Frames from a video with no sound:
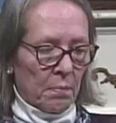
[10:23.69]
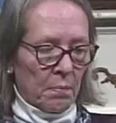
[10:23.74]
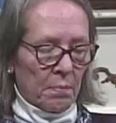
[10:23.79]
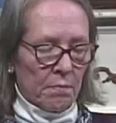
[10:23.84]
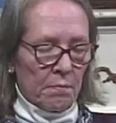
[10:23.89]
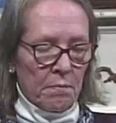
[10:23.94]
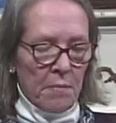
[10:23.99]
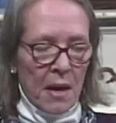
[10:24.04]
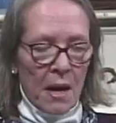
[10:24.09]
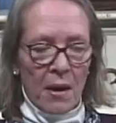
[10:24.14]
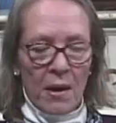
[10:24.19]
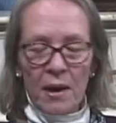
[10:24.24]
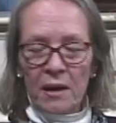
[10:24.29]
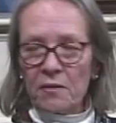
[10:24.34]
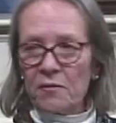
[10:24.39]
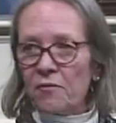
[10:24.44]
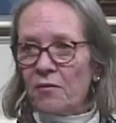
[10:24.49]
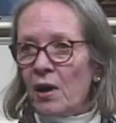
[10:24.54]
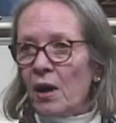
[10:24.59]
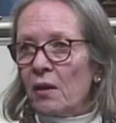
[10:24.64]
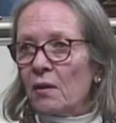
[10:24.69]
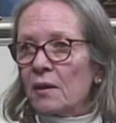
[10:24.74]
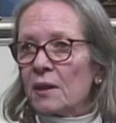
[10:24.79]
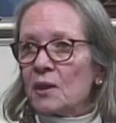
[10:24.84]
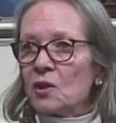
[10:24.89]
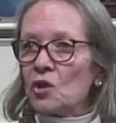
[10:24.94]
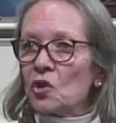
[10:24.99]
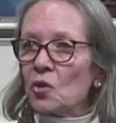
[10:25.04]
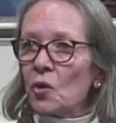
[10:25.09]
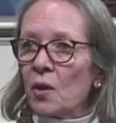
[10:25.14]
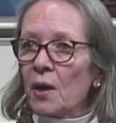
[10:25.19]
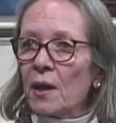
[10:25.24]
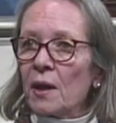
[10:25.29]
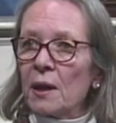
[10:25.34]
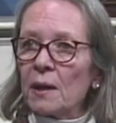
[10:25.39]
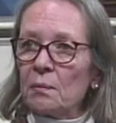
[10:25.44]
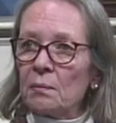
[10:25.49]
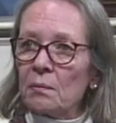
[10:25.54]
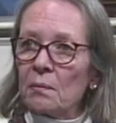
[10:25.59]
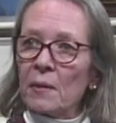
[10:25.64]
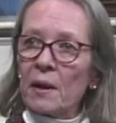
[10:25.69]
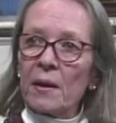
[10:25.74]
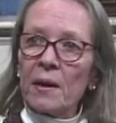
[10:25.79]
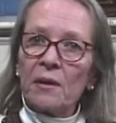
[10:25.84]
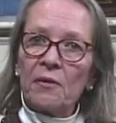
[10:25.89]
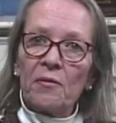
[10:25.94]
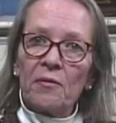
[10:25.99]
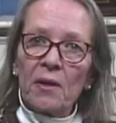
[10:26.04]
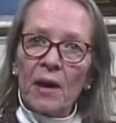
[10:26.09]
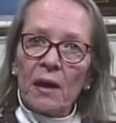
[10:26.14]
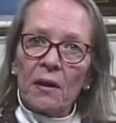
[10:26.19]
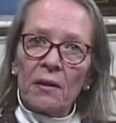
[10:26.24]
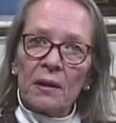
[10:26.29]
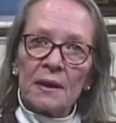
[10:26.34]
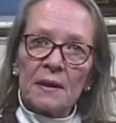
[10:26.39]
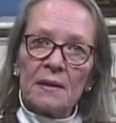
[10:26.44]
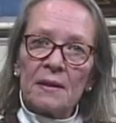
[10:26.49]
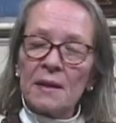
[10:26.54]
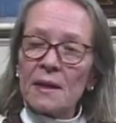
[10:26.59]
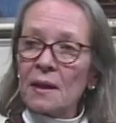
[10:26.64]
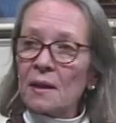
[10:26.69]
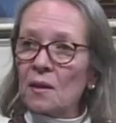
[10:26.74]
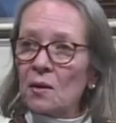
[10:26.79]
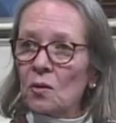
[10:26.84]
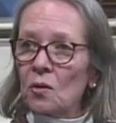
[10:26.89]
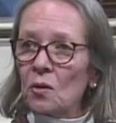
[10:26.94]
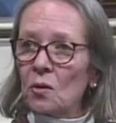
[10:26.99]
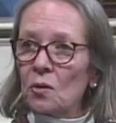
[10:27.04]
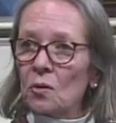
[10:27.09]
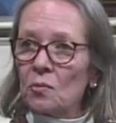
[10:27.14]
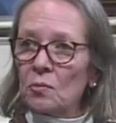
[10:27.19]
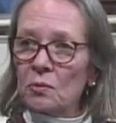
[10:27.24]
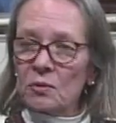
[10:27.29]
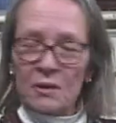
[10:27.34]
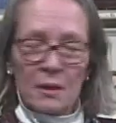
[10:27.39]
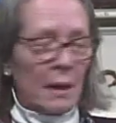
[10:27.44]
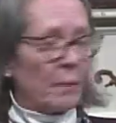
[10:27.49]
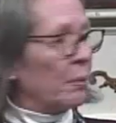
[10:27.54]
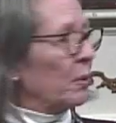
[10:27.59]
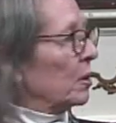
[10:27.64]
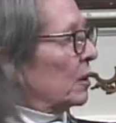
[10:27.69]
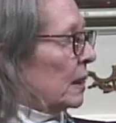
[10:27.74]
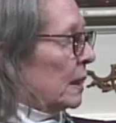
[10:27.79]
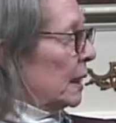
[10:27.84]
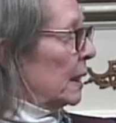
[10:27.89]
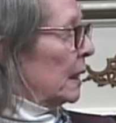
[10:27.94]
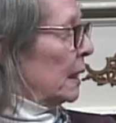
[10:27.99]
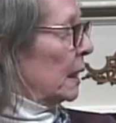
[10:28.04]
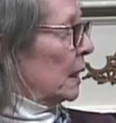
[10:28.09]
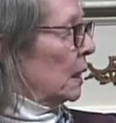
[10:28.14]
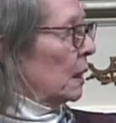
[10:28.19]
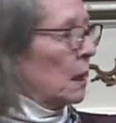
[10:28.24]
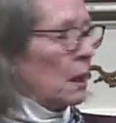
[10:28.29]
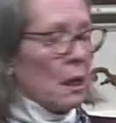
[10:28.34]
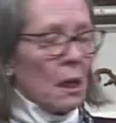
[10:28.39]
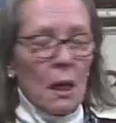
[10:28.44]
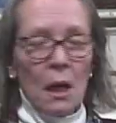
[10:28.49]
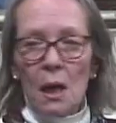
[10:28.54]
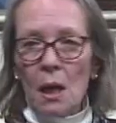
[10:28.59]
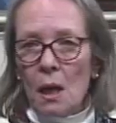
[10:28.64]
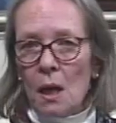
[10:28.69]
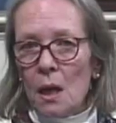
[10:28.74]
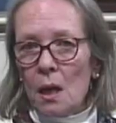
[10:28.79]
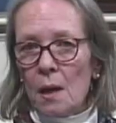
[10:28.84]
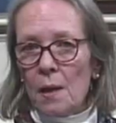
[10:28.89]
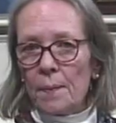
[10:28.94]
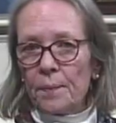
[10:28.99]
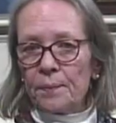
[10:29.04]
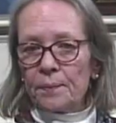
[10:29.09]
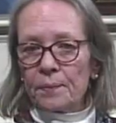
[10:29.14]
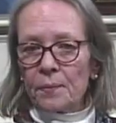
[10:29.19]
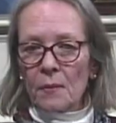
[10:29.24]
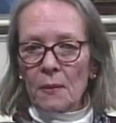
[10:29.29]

married filing joint, married filing single, separately, head